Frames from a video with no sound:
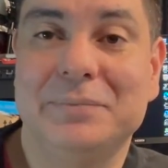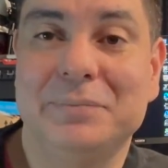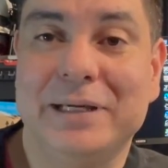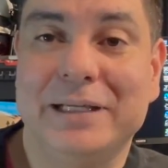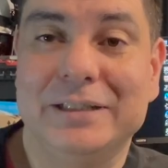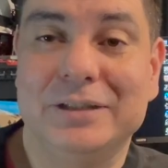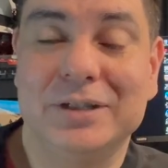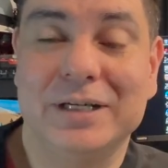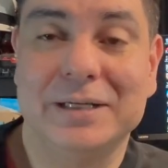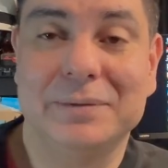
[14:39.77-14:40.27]
I
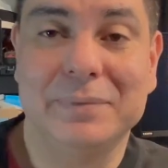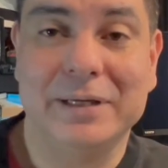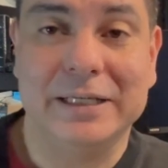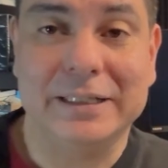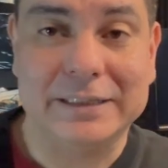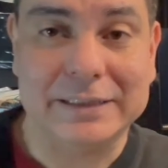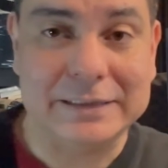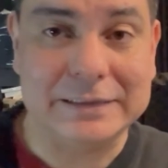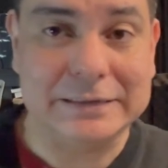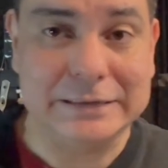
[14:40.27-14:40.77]
made try to
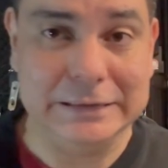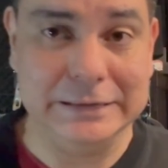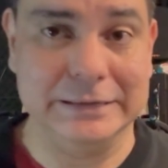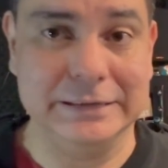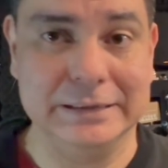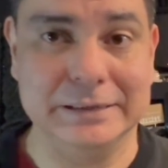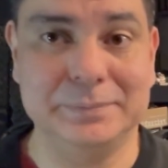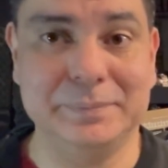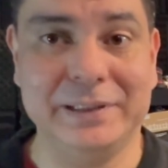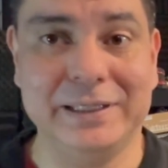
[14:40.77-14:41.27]
make it as
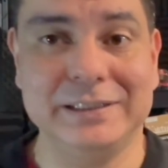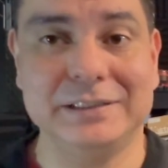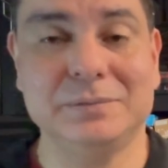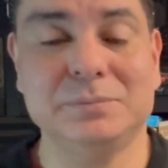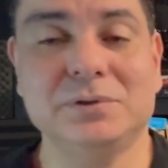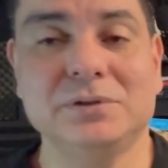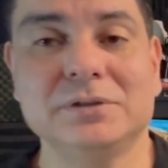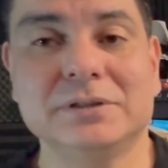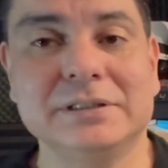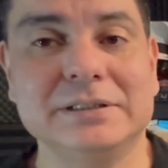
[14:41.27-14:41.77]
easy as
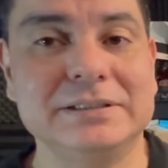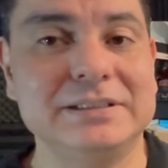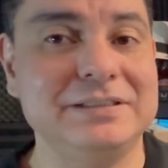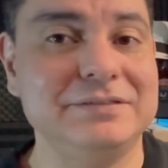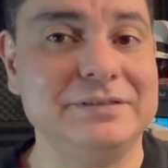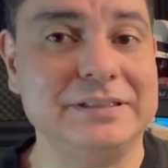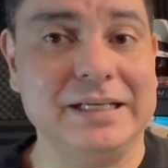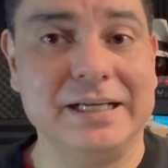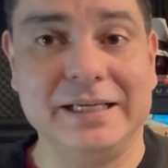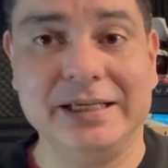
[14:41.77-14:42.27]
possible because
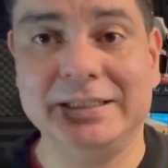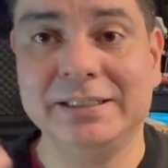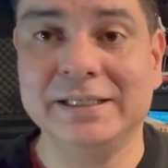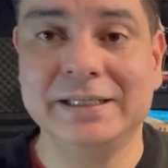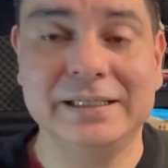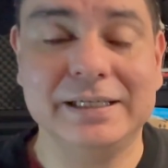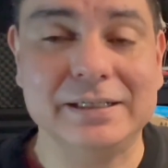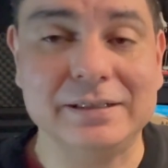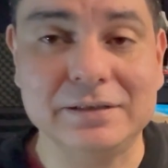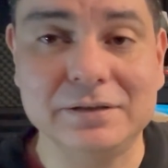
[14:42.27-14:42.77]
even I
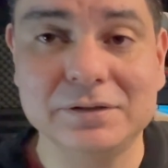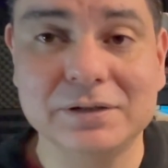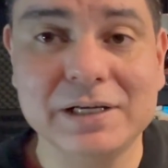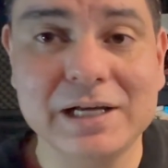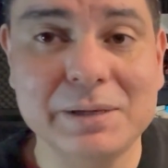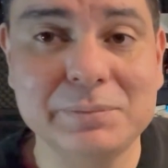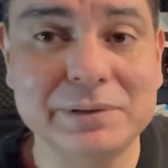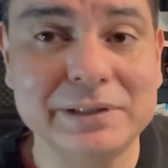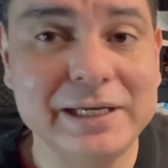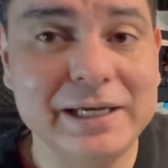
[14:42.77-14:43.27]
get a little
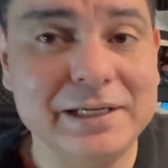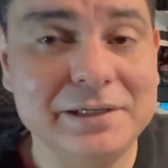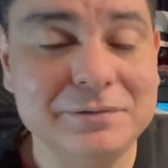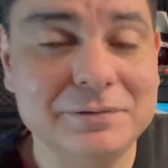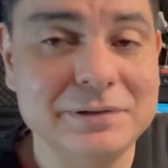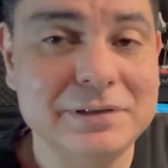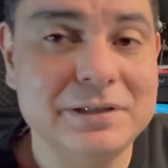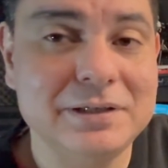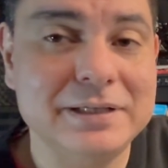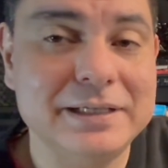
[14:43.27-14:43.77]
complicated
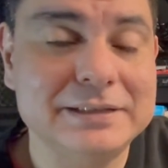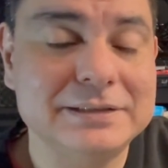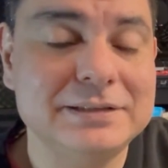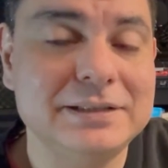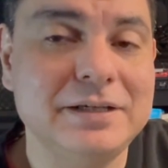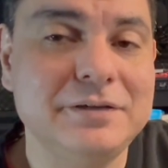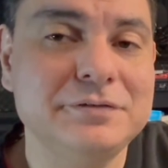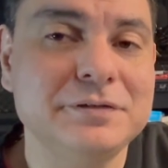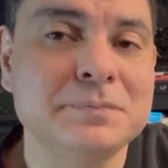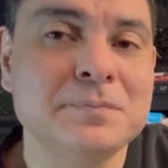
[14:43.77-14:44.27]
with all that
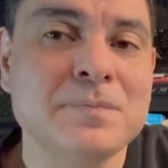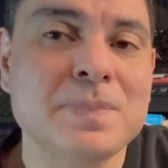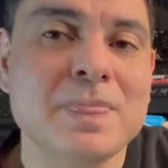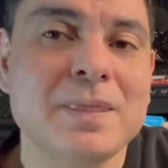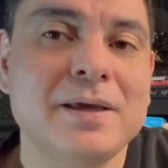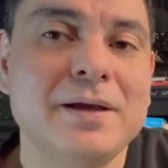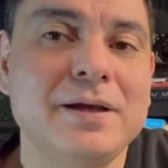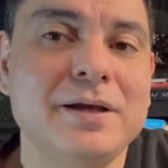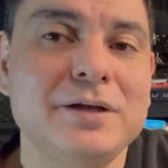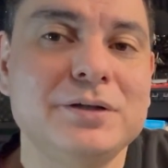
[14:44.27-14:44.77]
stuff.
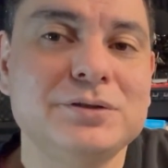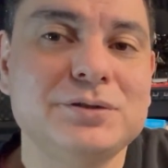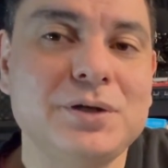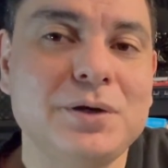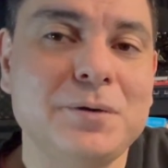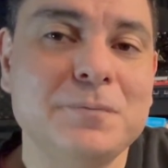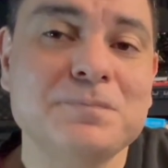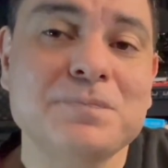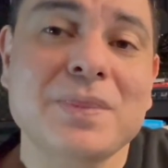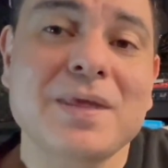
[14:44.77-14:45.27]

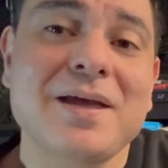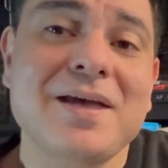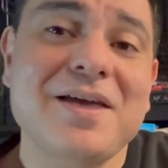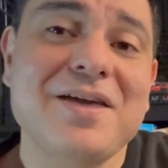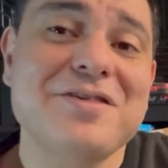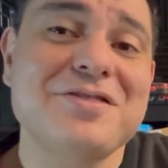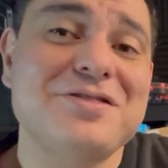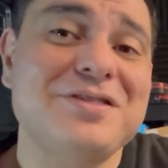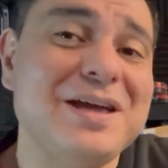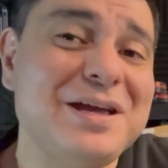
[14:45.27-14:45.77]
So
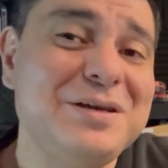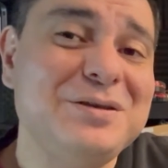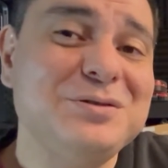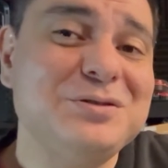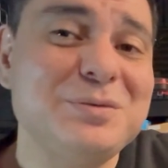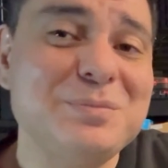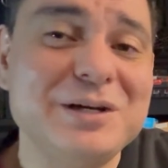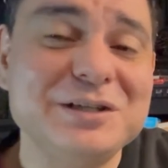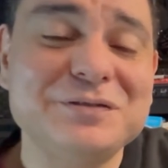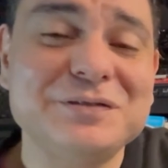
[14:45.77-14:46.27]
thank you
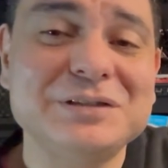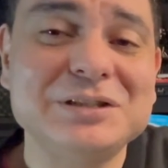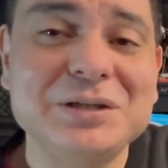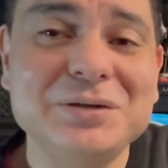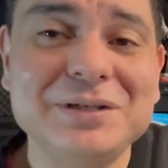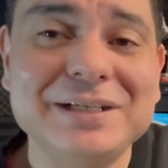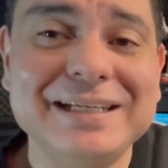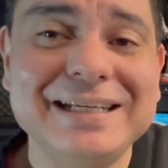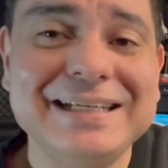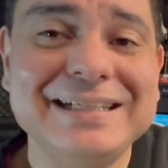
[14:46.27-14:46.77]
so much for
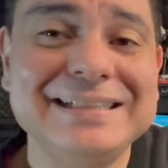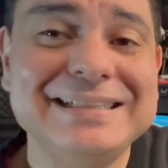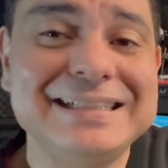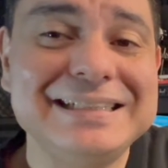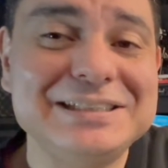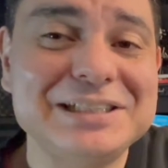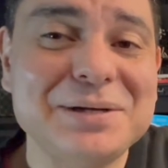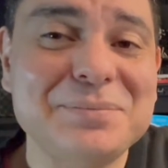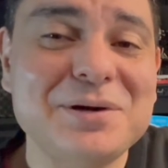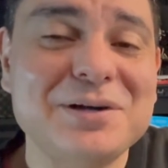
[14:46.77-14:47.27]
tuning in.
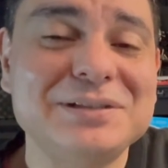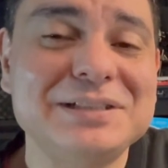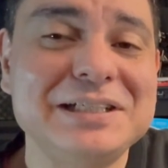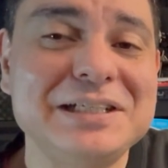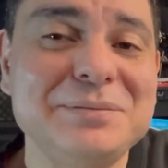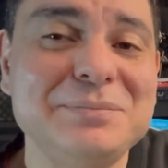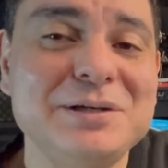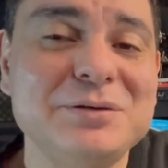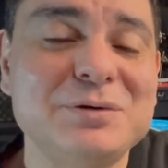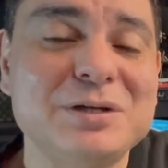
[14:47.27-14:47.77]
DJ
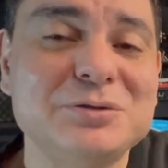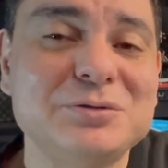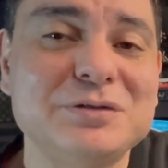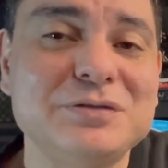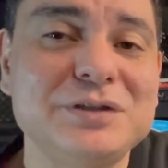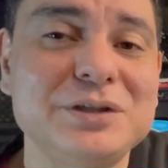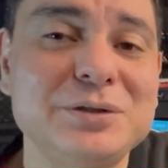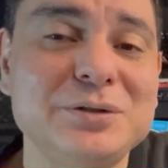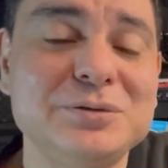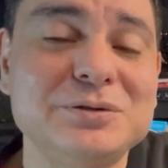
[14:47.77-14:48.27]
Martini Midwest
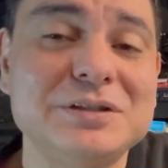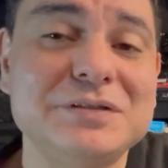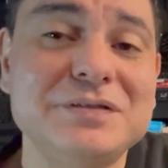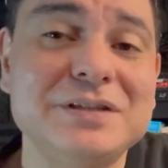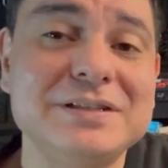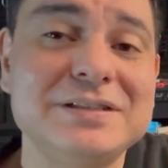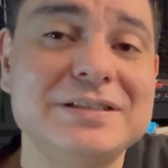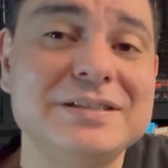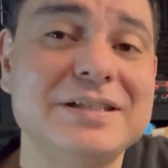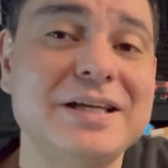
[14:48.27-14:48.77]
Reviews. If
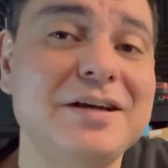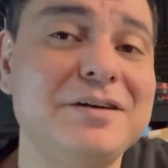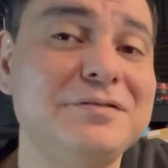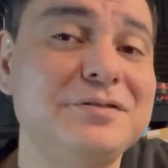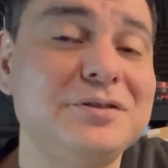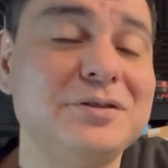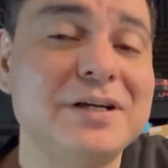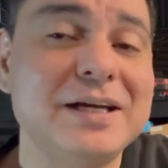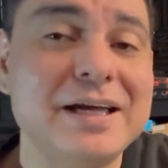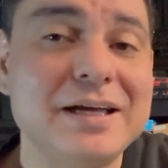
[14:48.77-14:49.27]
this is
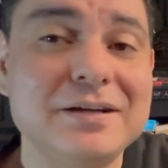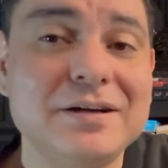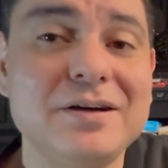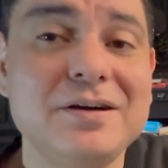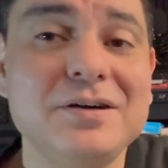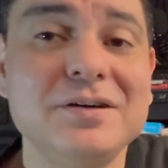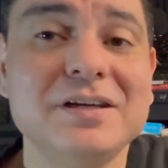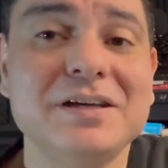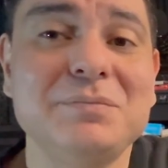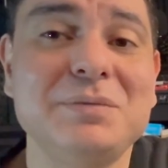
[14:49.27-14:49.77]
helpful at
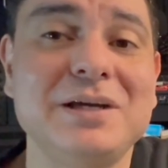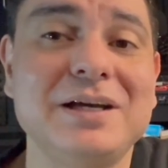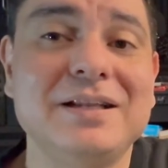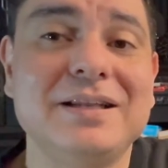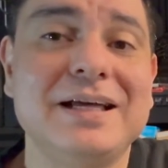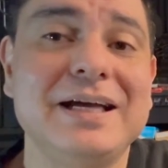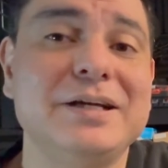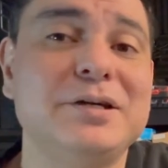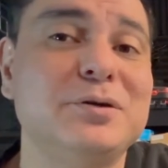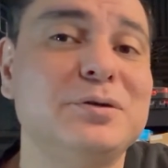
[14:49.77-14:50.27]
all, give me a
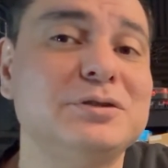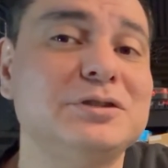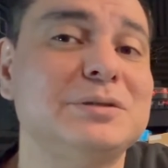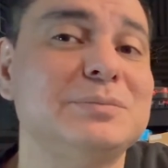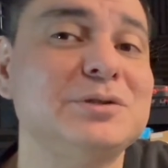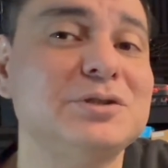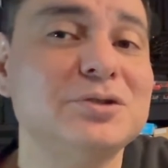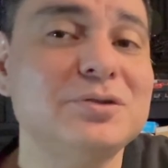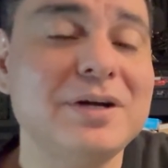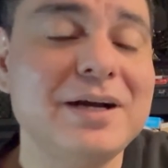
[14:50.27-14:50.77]
like or
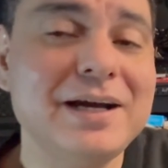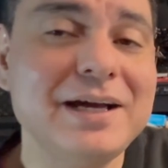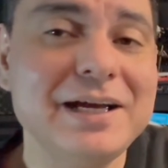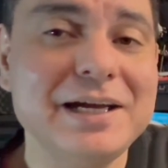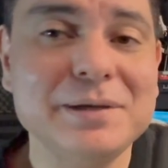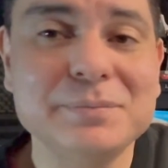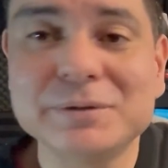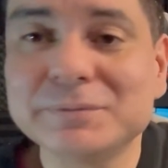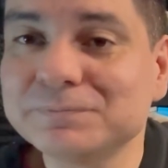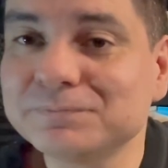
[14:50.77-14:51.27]

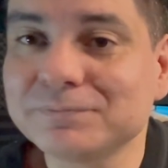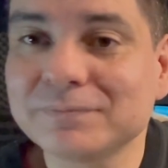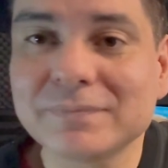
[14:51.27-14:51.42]
subscribe.